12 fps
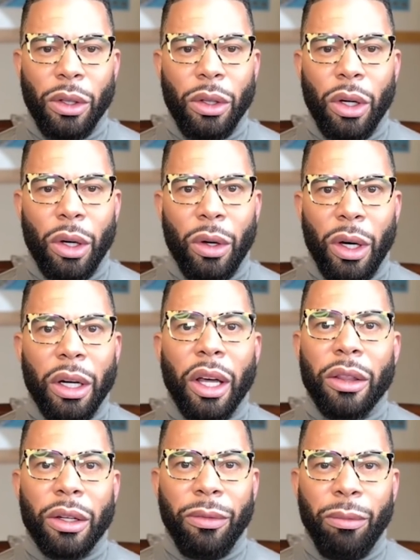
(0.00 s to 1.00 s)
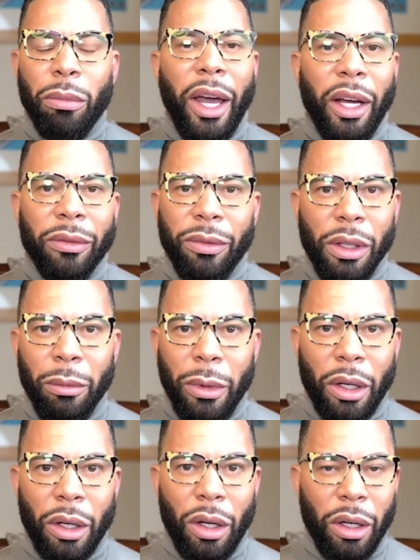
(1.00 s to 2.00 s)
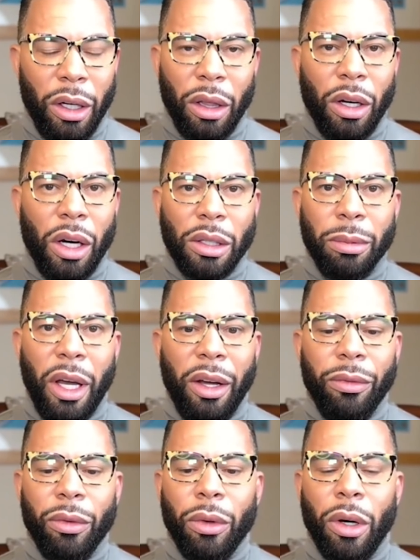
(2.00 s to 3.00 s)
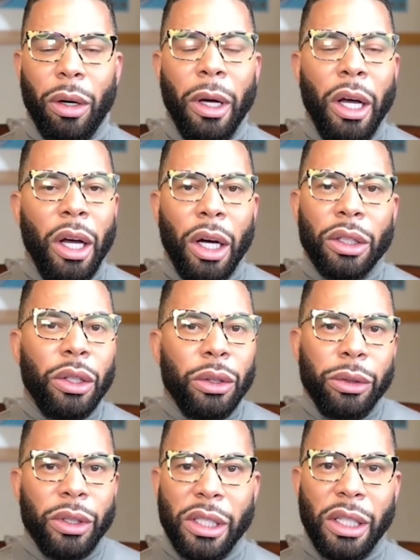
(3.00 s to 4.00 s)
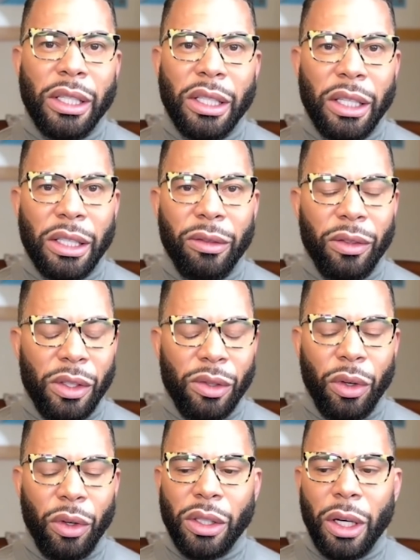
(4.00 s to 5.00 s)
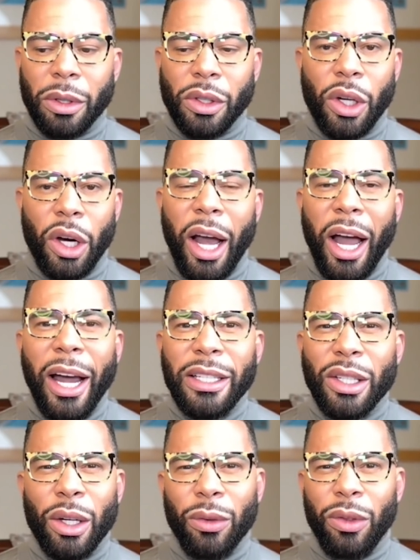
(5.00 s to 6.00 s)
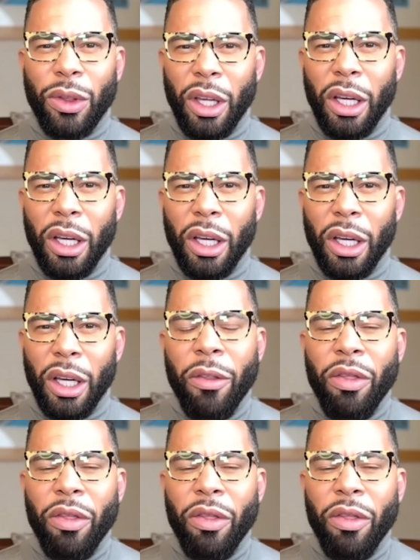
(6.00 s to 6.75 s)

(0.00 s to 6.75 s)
you know, another black female on a large platform a coon is insensitive as far as I'm concerned. I don't think